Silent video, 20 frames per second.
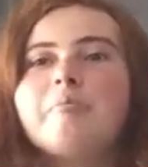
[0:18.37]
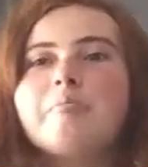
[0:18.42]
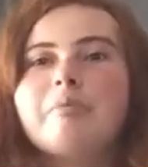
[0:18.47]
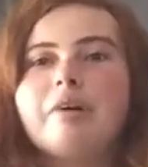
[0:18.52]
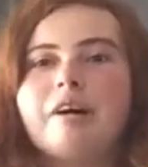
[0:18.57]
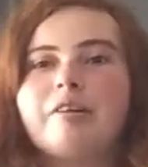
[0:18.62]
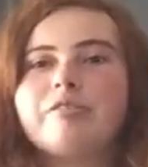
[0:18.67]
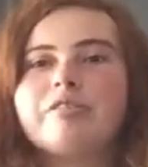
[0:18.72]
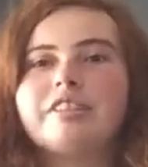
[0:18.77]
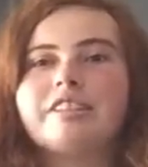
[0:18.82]

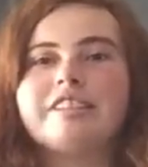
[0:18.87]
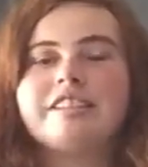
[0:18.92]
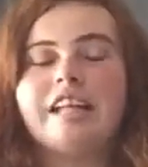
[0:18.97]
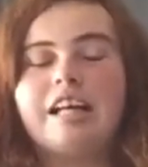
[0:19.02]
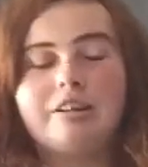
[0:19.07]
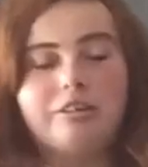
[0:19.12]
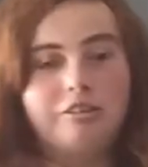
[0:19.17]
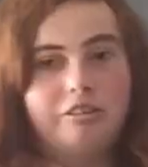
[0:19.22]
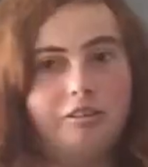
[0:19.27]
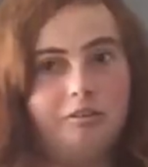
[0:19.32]
but I've got a
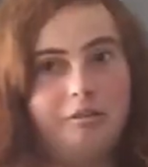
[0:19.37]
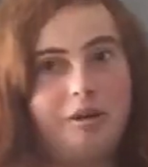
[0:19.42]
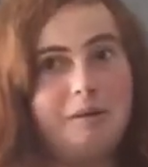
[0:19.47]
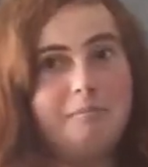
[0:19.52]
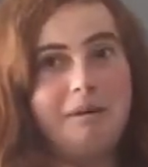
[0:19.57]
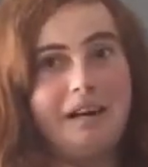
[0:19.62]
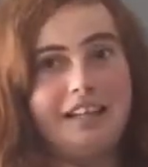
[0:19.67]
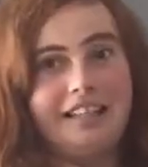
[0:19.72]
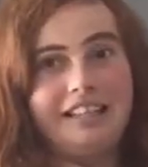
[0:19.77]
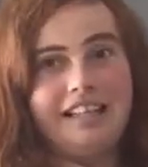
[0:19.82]
stand all the way
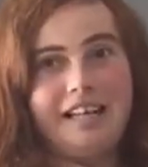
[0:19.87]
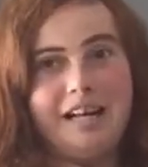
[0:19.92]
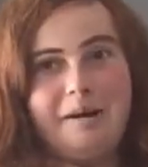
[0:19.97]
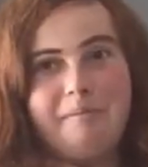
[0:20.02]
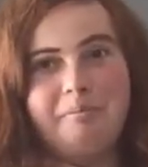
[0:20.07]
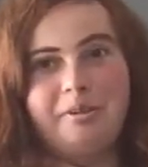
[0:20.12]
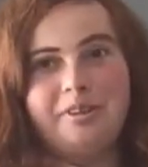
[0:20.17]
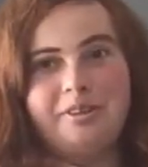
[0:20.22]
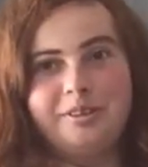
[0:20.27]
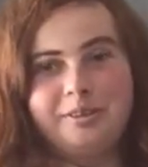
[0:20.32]
back here
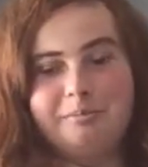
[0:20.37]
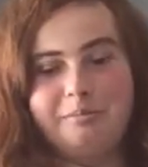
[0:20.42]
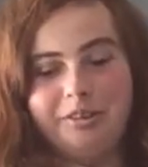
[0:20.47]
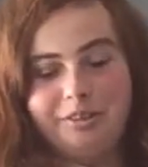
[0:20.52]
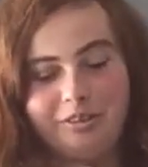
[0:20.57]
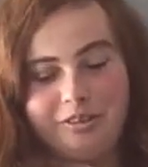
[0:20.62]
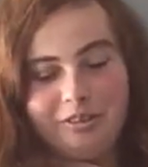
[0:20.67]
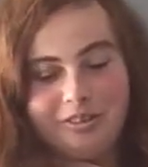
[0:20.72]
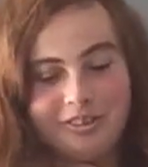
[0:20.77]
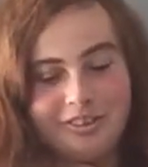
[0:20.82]
because my
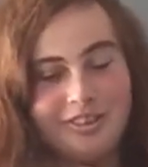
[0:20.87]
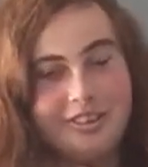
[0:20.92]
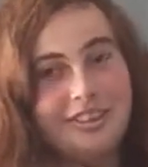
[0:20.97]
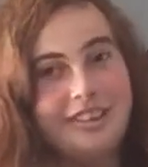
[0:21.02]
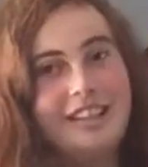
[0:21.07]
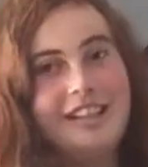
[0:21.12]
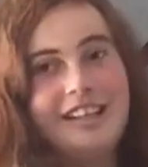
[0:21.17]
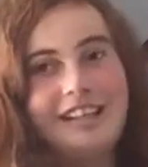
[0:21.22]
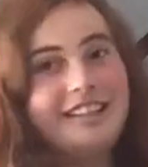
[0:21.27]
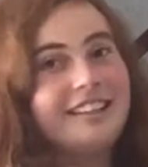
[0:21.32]
dog's
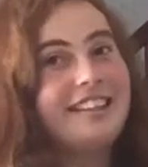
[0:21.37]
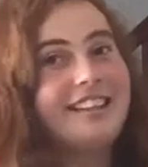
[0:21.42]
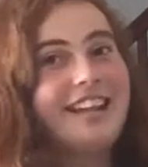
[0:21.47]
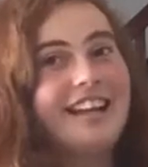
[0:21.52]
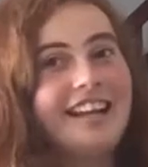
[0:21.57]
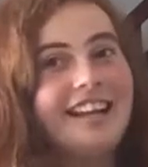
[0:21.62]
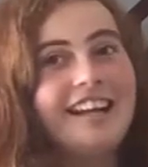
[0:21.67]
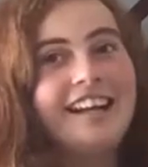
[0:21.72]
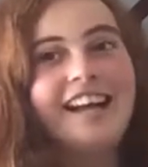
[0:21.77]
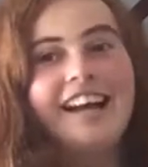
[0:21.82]
just lying
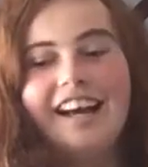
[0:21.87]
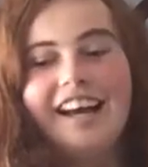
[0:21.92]
there,